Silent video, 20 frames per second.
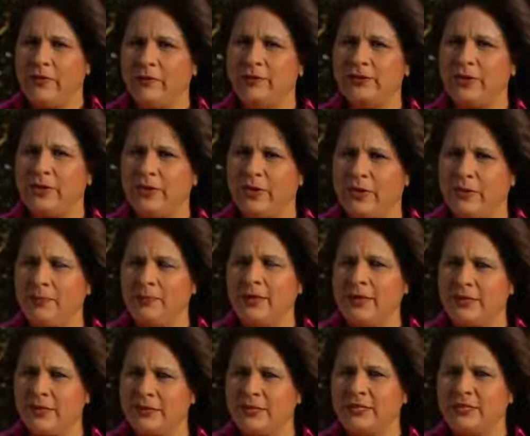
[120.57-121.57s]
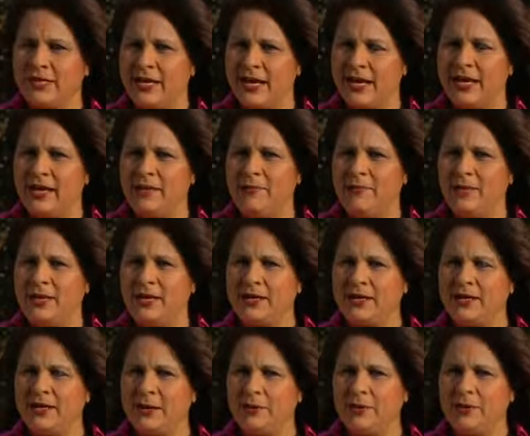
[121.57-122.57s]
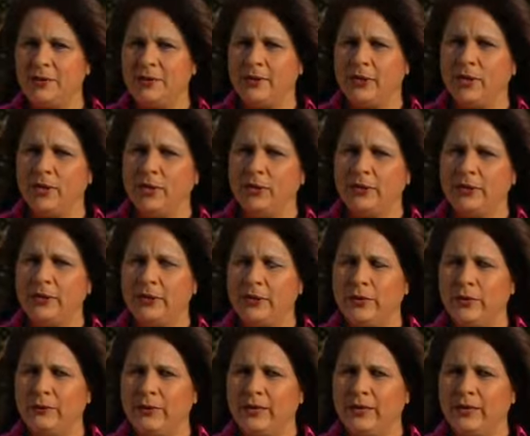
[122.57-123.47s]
them showed up here today, but um, they put them in a holding room.